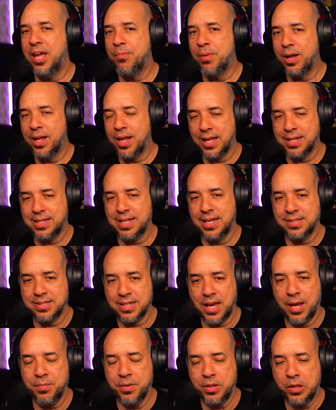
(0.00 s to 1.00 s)
out at that
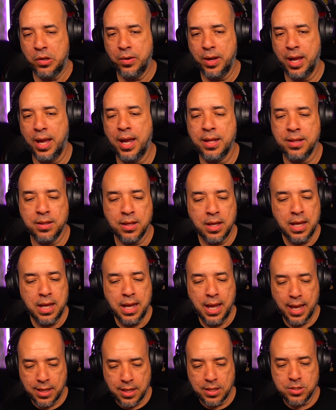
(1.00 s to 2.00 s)
time, and
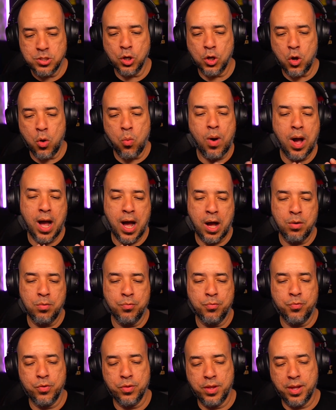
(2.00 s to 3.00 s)
it took a while
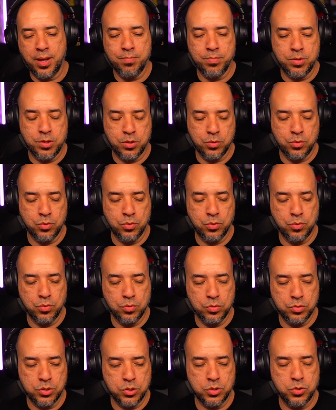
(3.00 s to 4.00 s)
for them to
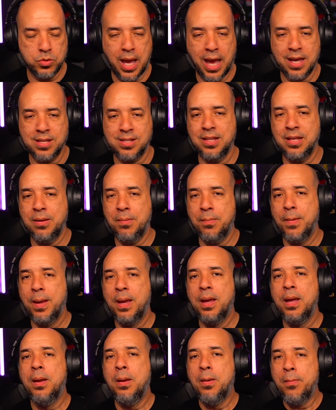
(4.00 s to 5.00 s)
actually
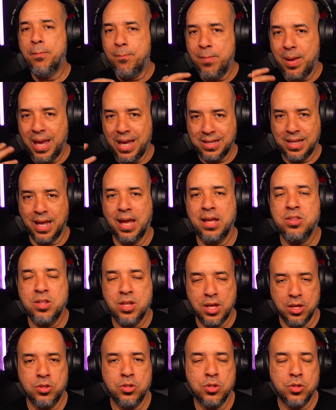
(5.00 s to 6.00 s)
make that
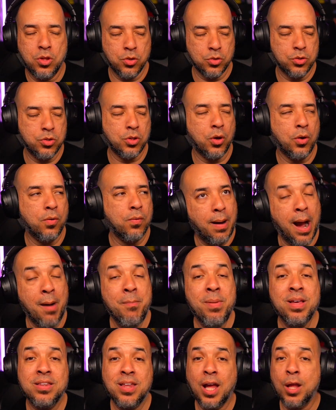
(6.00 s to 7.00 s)
change, So
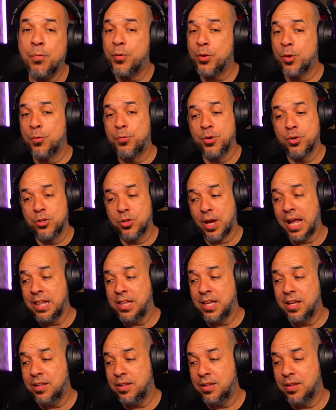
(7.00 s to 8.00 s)
I'm excited for the future. I
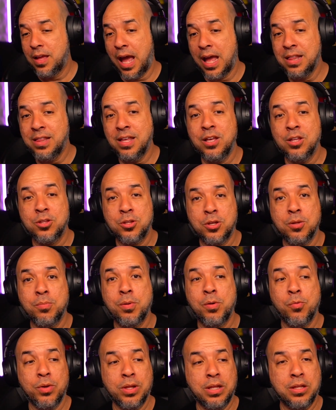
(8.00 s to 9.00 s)
think it's going to
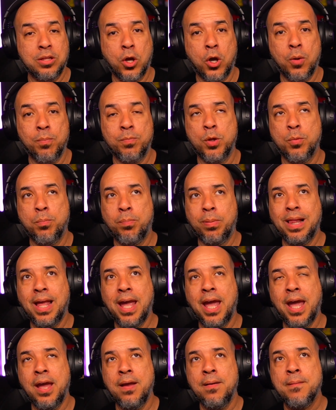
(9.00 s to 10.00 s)
be really dope to
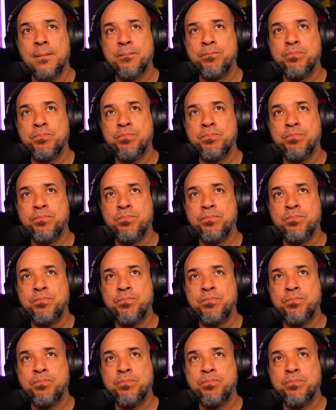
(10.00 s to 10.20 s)
play